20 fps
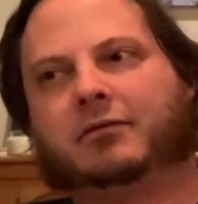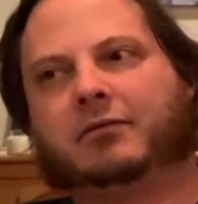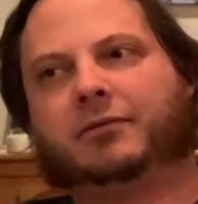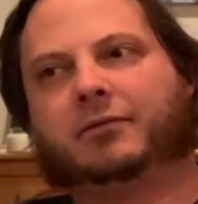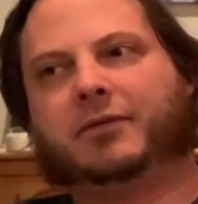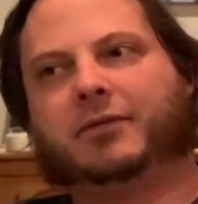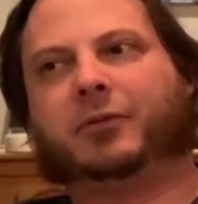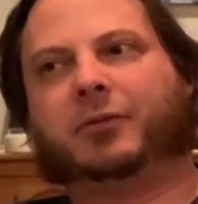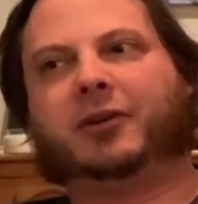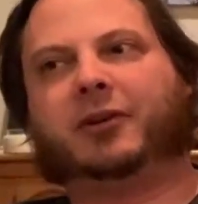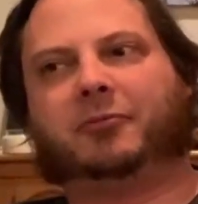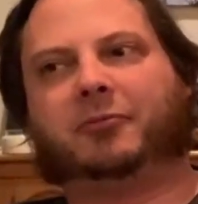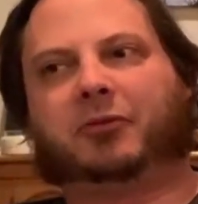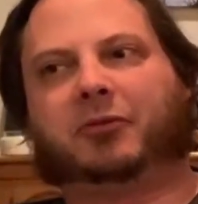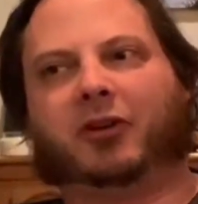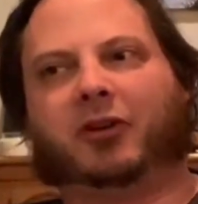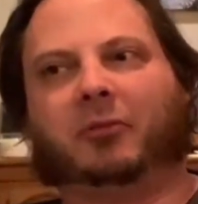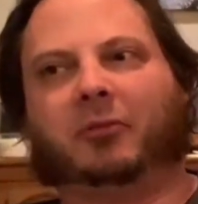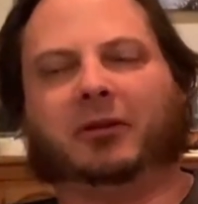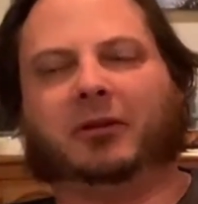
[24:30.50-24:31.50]
the real
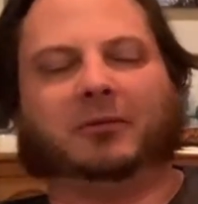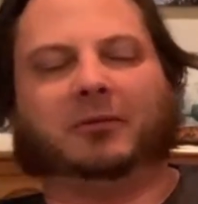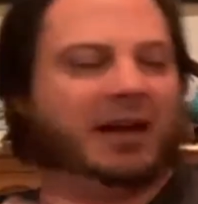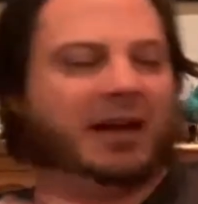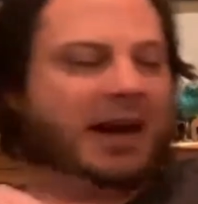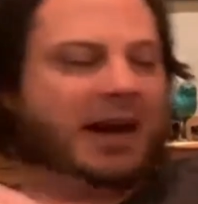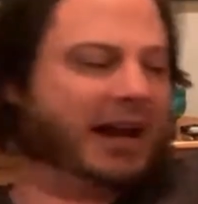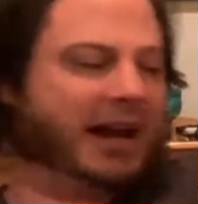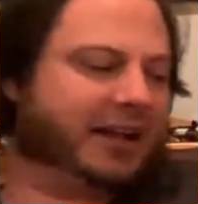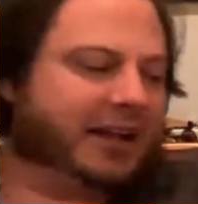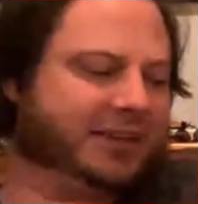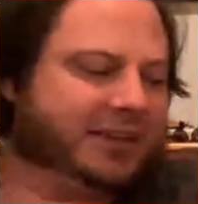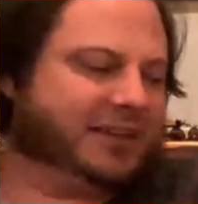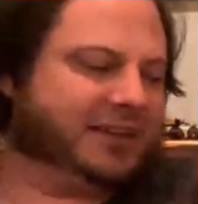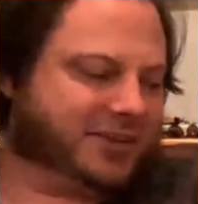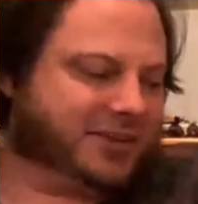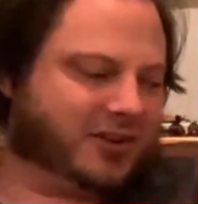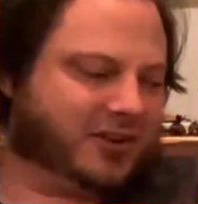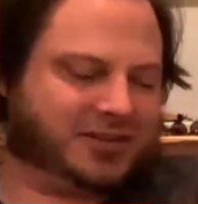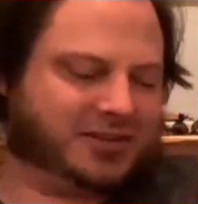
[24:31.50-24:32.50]
problem, and I think
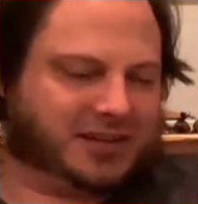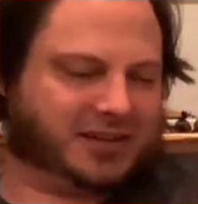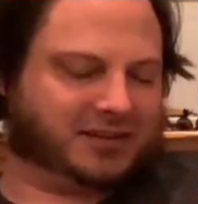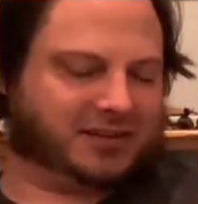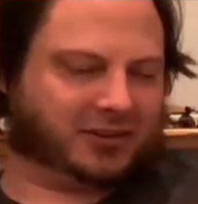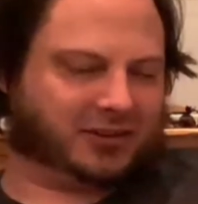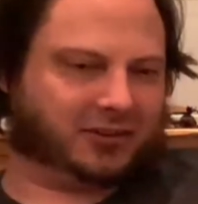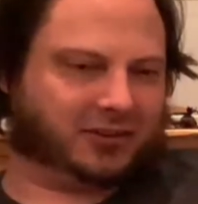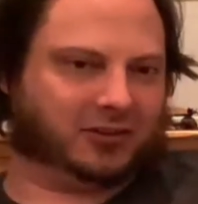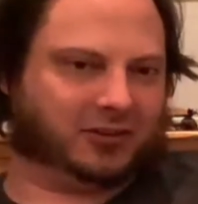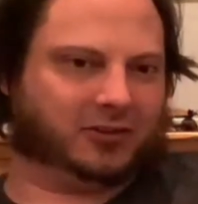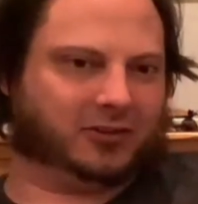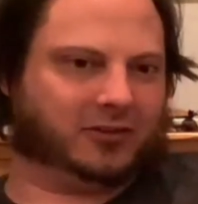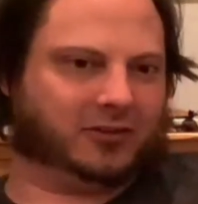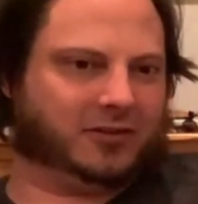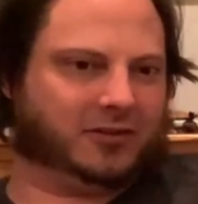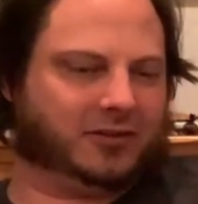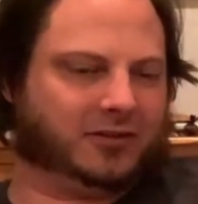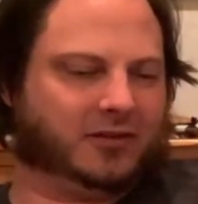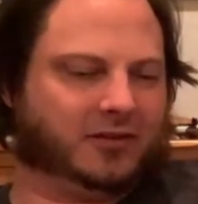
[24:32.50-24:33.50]
this goes
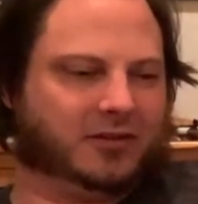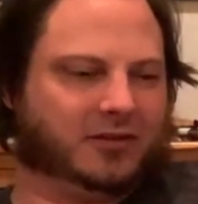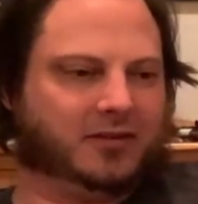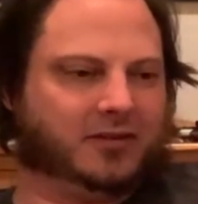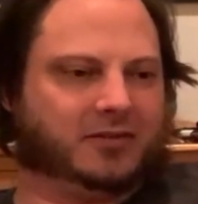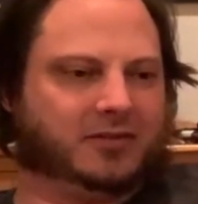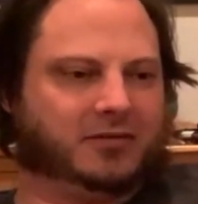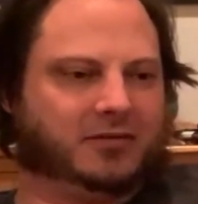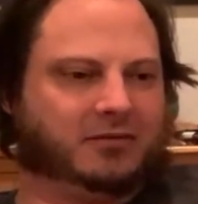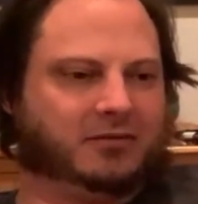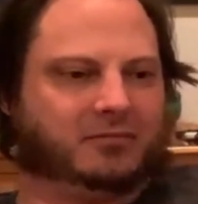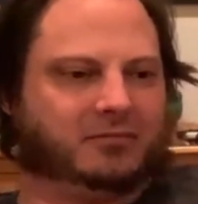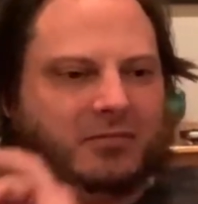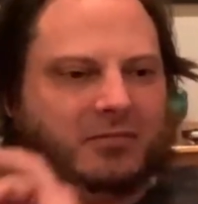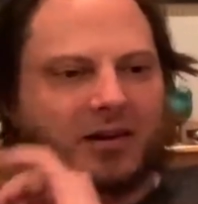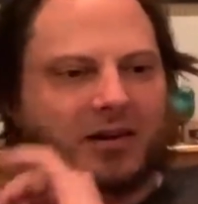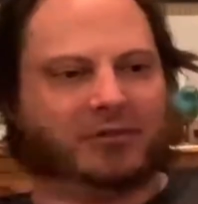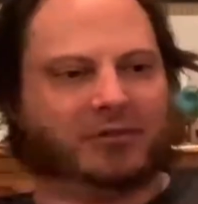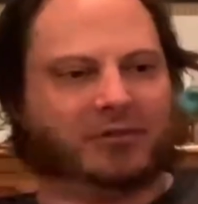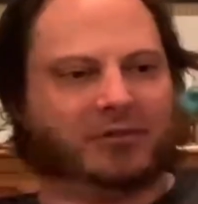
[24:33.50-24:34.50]
into,
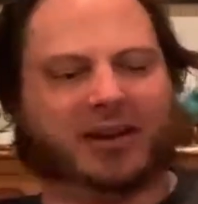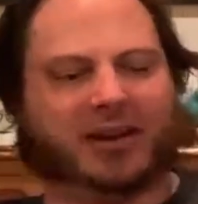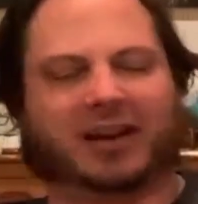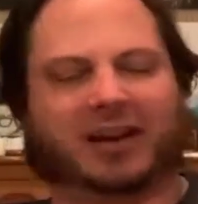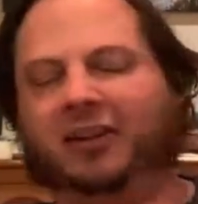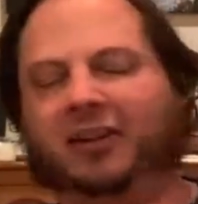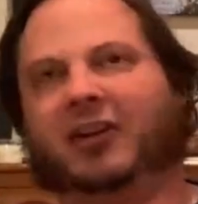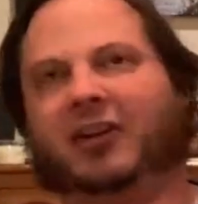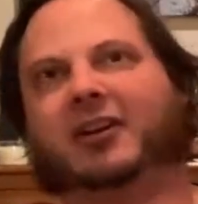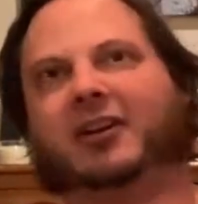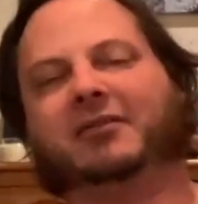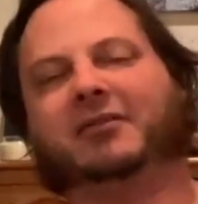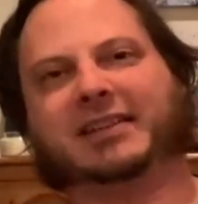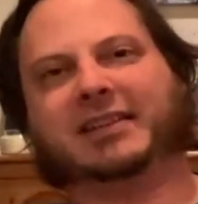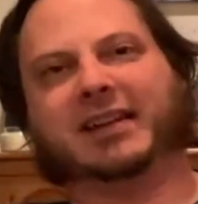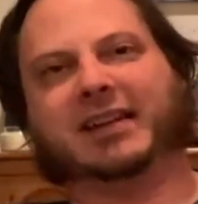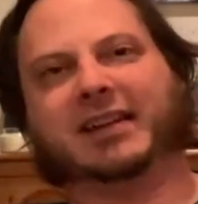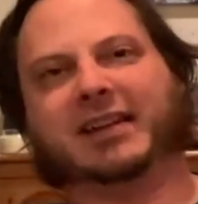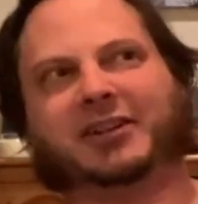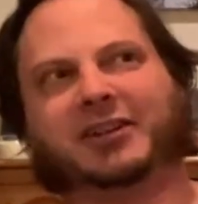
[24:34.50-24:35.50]
I've had a lot of
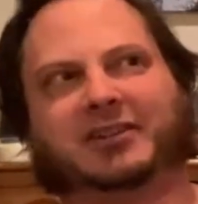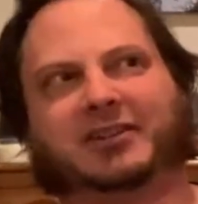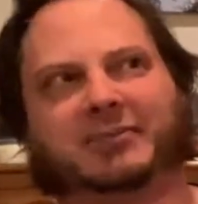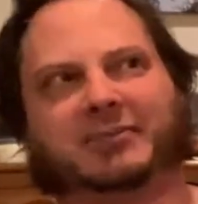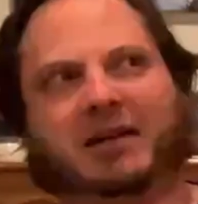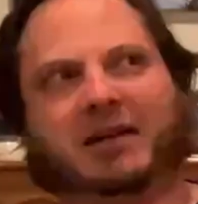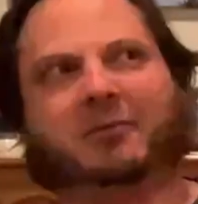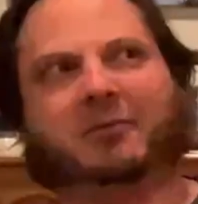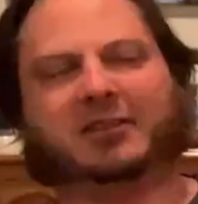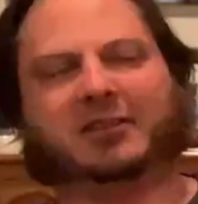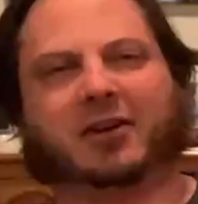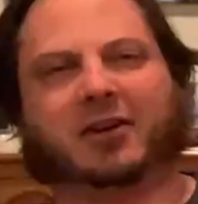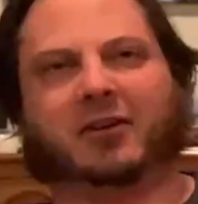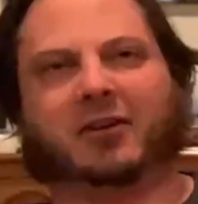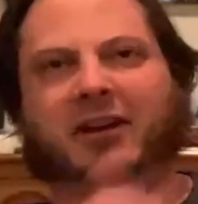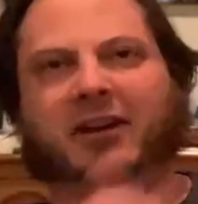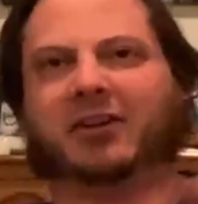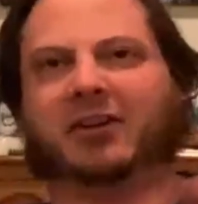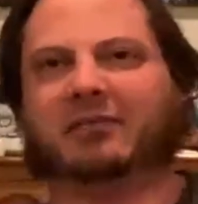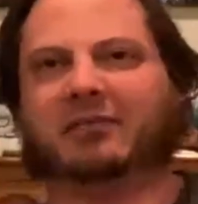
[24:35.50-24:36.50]
conversations about what's
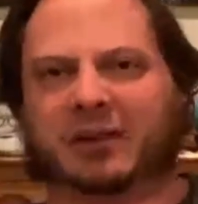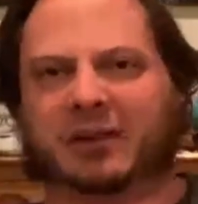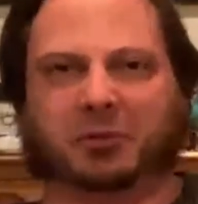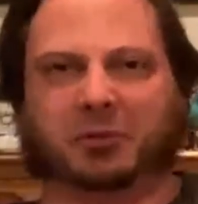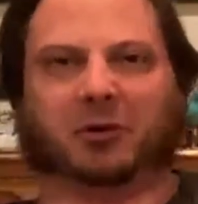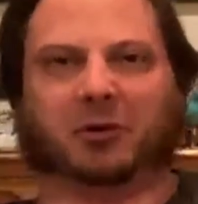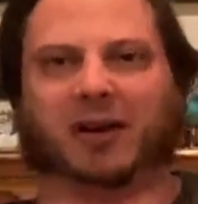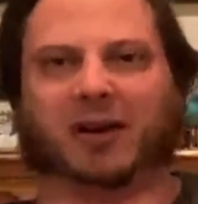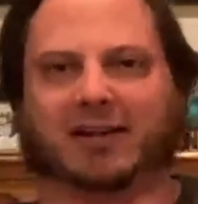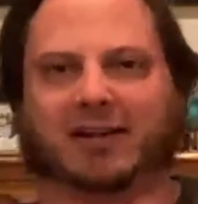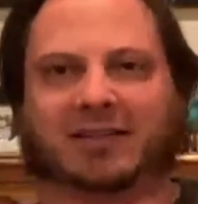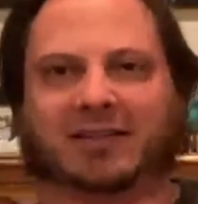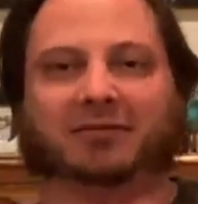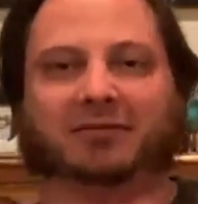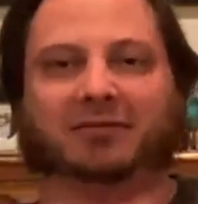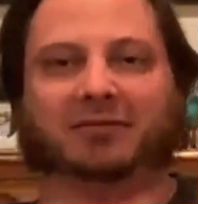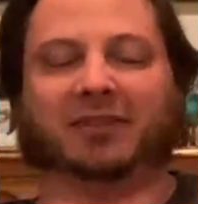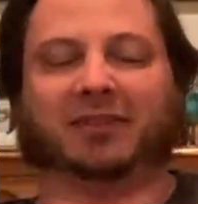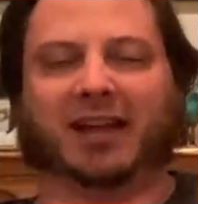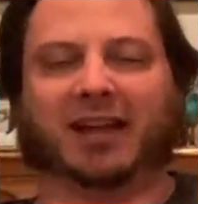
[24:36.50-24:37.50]
going on in the
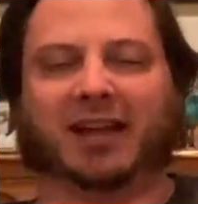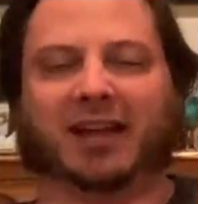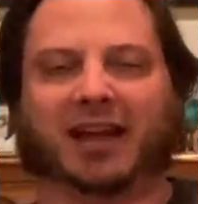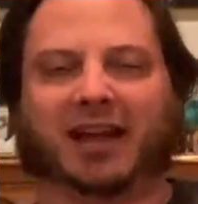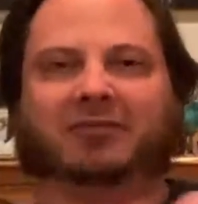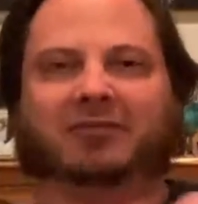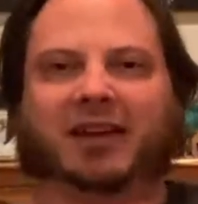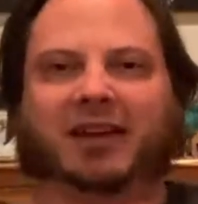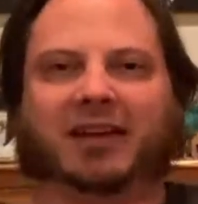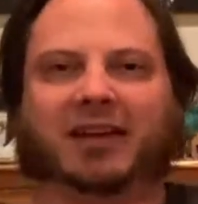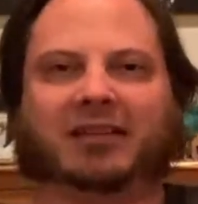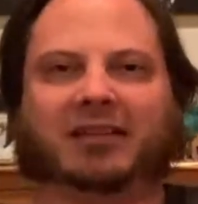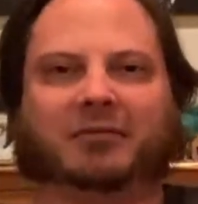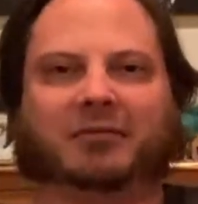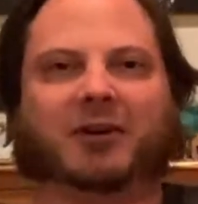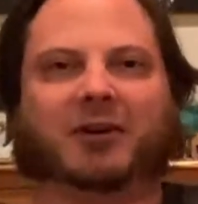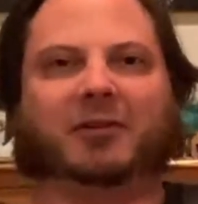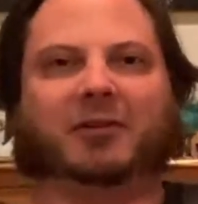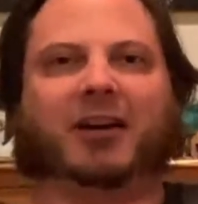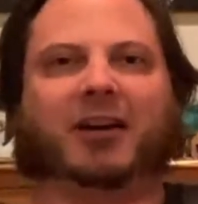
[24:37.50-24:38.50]
progressive left at the
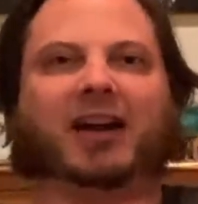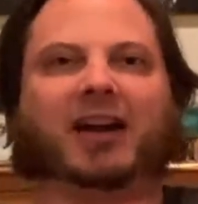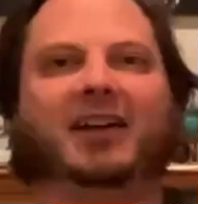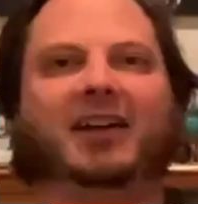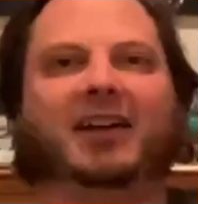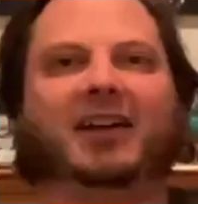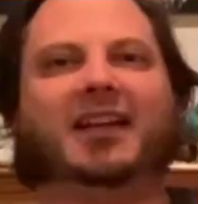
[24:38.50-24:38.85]
moment, right?